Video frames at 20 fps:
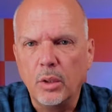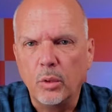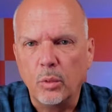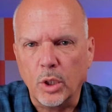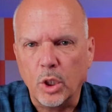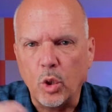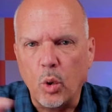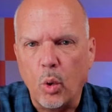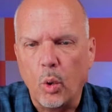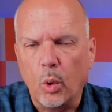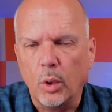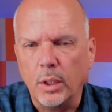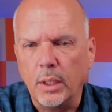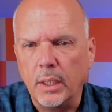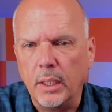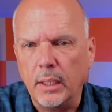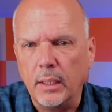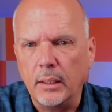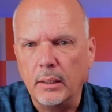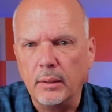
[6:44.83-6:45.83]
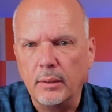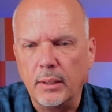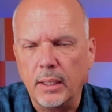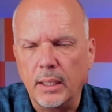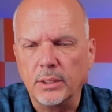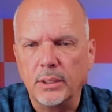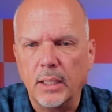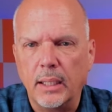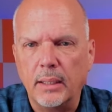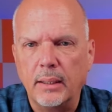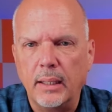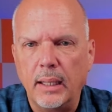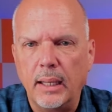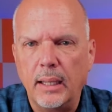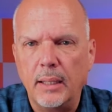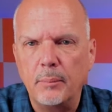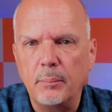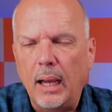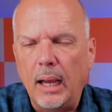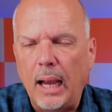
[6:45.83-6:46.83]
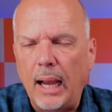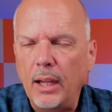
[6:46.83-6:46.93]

recording, things like that.